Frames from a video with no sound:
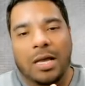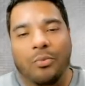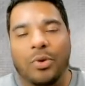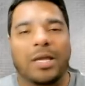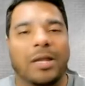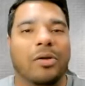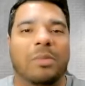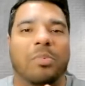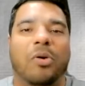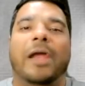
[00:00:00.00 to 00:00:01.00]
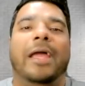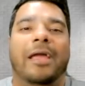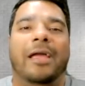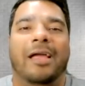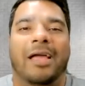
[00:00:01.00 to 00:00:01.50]
we can only
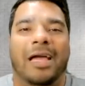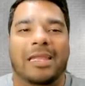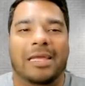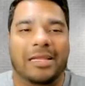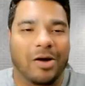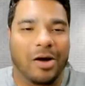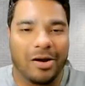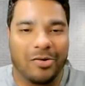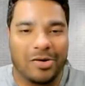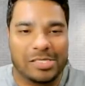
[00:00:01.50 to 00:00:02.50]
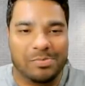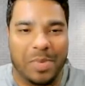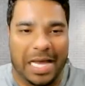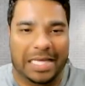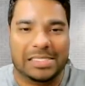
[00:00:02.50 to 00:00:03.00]
pray that Congress
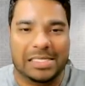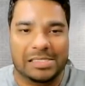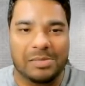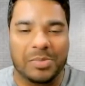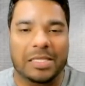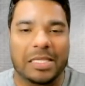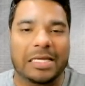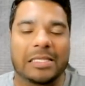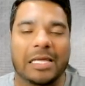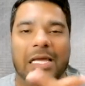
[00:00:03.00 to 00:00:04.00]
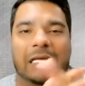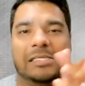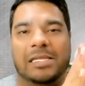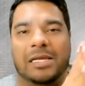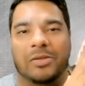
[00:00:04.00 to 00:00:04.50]
passes something like
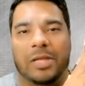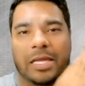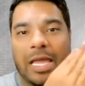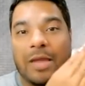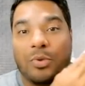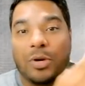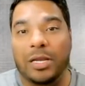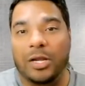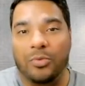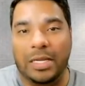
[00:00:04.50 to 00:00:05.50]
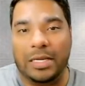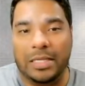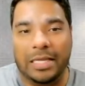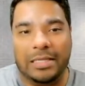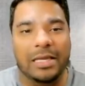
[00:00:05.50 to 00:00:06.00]
this, and they're like, hey, we're going to green
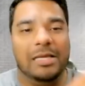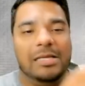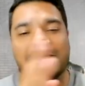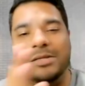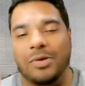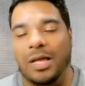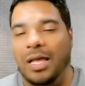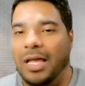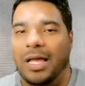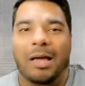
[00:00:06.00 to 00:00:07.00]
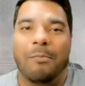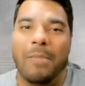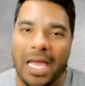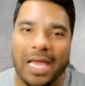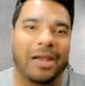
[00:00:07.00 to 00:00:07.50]
like this. And
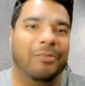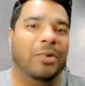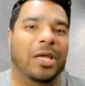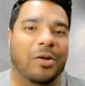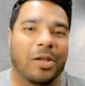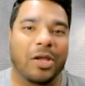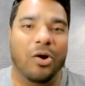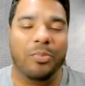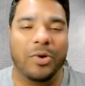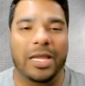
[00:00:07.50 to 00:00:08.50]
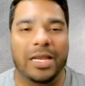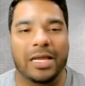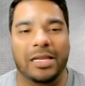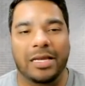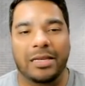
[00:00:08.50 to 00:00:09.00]
man, we can only hope, right?
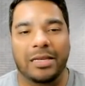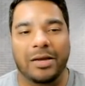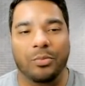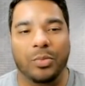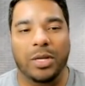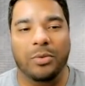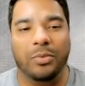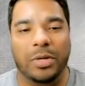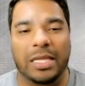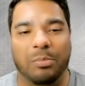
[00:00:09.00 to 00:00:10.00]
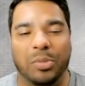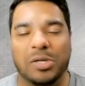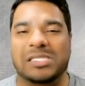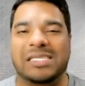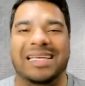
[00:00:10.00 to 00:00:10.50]
And, and um, it really
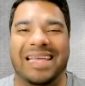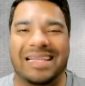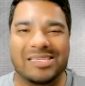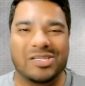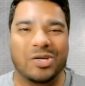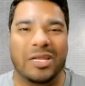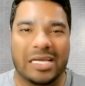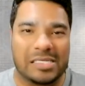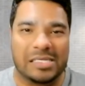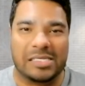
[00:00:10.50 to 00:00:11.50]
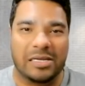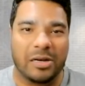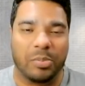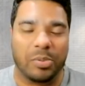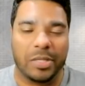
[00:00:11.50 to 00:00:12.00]
puts Gensler and the S E C in
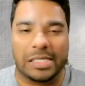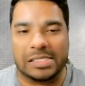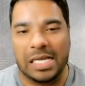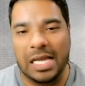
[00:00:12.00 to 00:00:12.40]
their place.